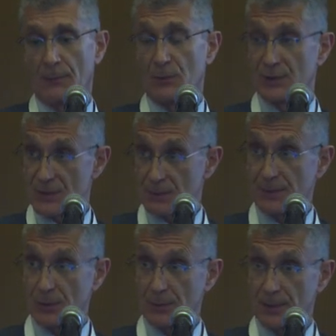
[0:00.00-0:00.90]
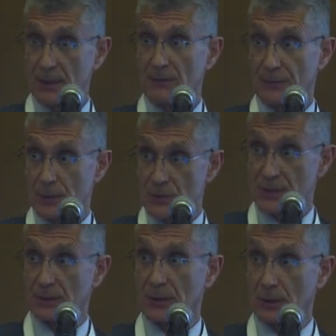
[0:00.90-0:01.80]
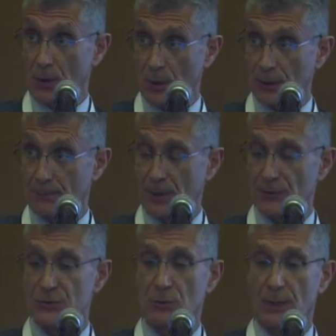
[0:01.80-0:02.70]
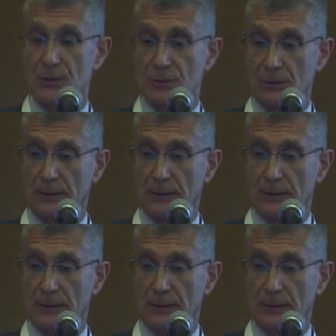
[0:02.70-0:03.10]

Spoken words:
There does appear to be, if you're using longer pulse duration,